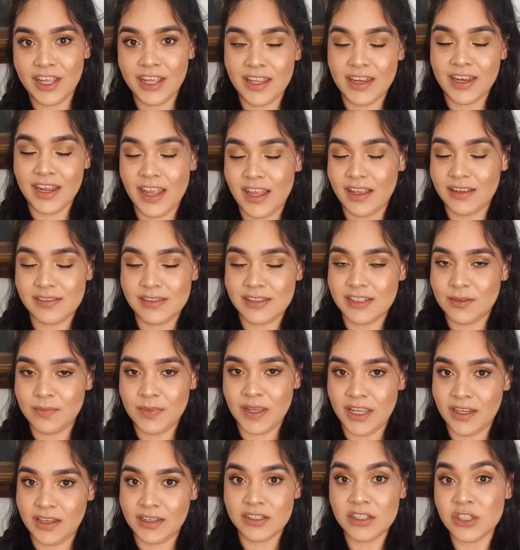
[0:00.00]
like an
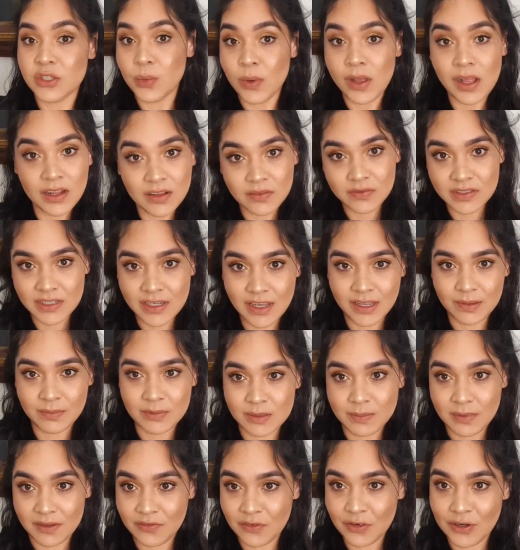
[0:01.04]
estimated 12
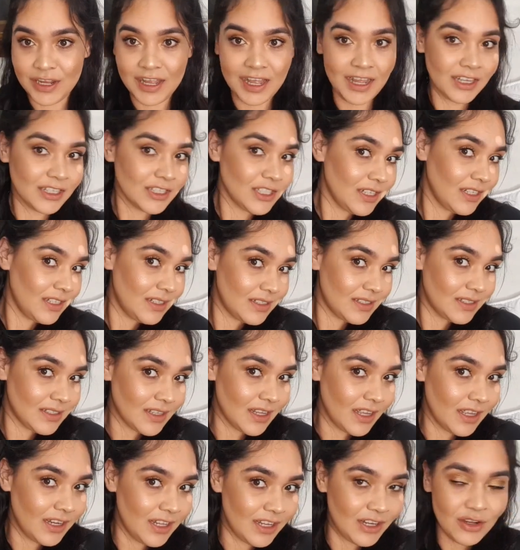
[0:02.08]
times before I actually
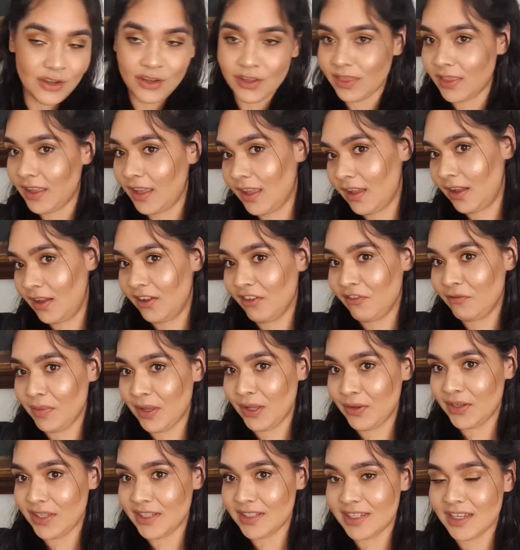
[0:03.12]
decided on the half
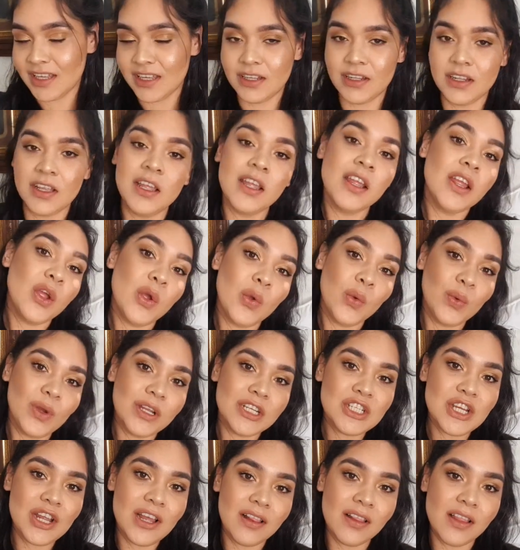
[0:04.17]
ponytail,
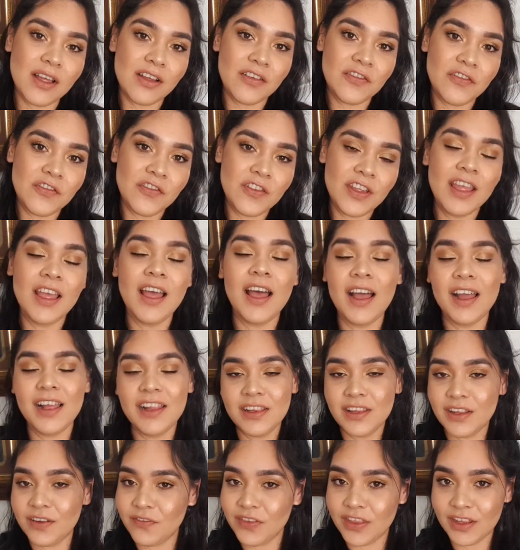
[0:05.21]
which I love.
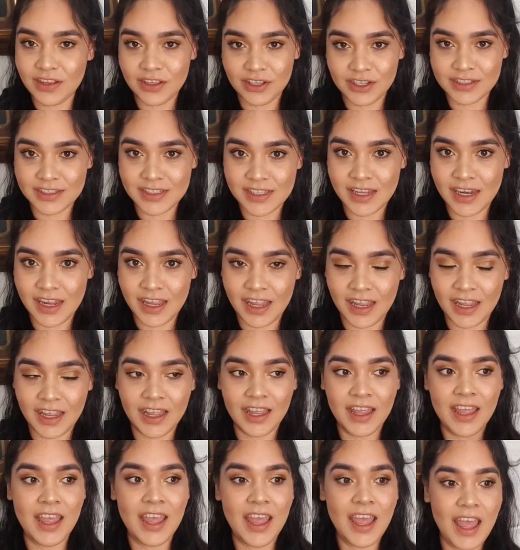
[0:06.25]
I love the look
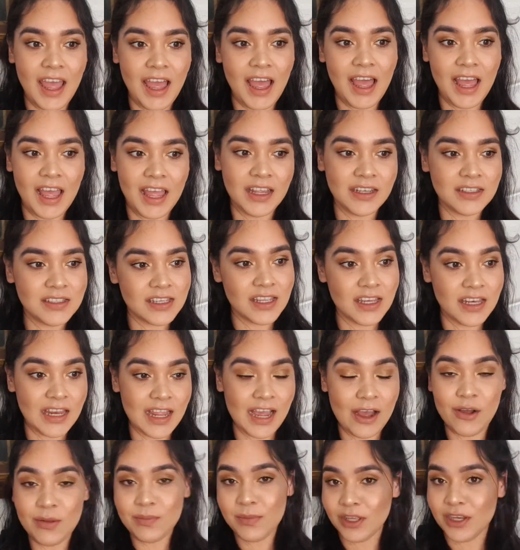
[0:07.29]
today. And
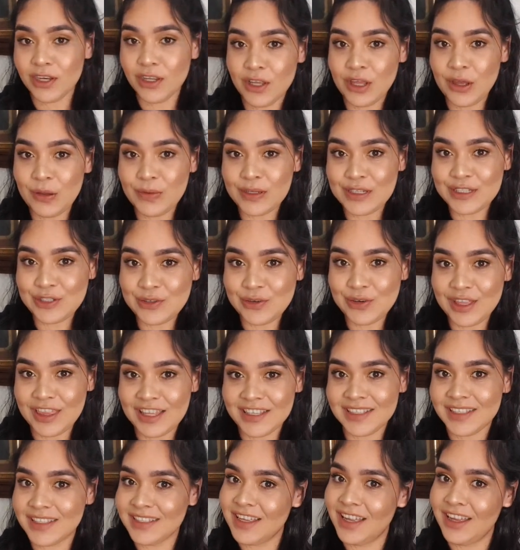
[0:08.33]
now I'm gonna go enjoy
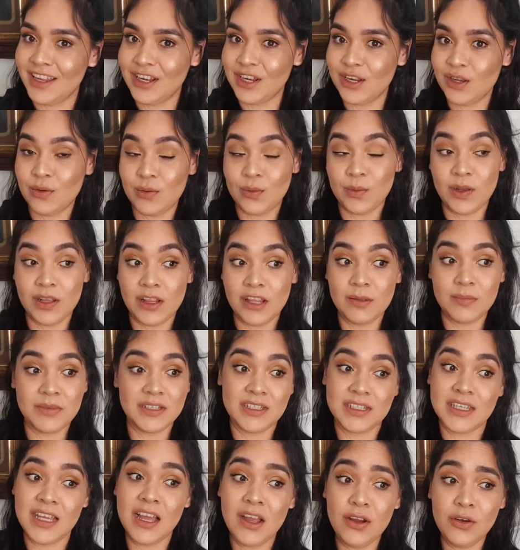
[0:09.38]
the sun while
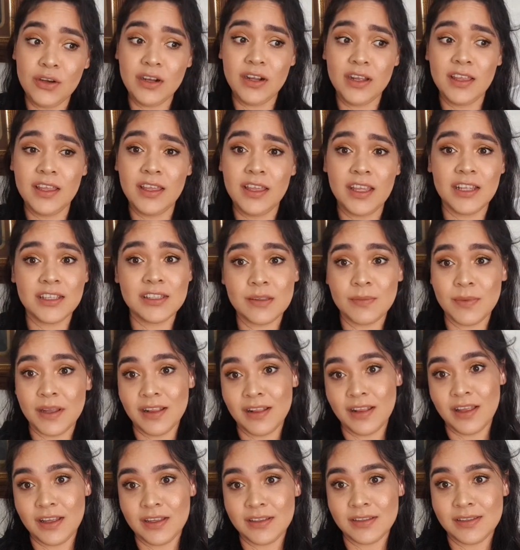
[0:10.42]
I'm in Tauranga. It's
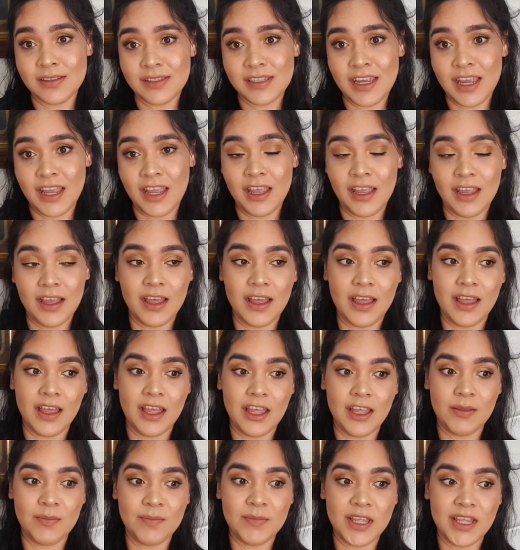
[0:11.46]
my last day.
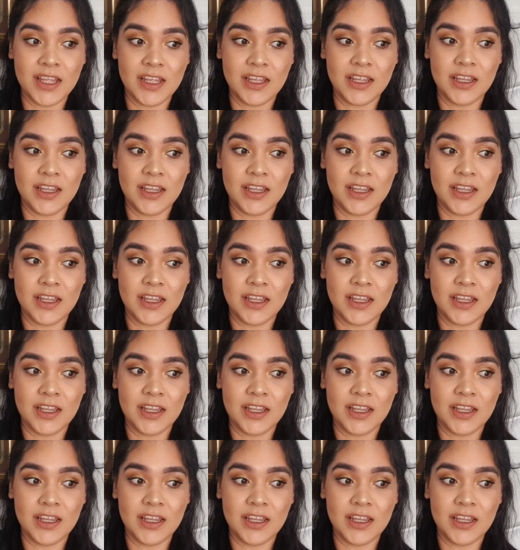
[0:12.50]
I'm